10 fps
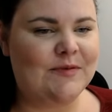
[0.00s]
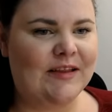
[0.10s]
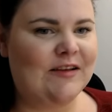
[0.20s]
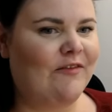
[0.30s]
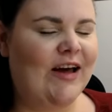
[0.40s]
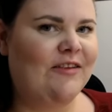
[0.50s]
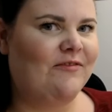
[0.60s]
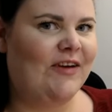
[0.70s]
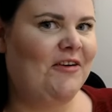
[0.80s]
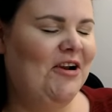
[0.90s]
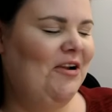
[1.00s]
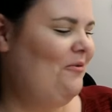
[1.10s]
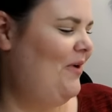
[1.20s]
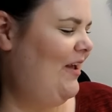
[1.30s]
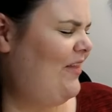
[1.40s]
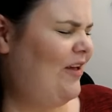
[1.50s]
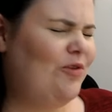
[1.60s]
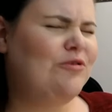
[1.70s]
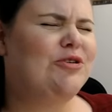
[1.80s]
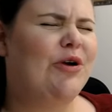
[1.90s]
I've had a very long week, that
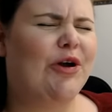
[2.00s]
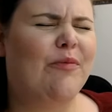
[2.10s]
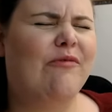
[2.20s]
was you hoping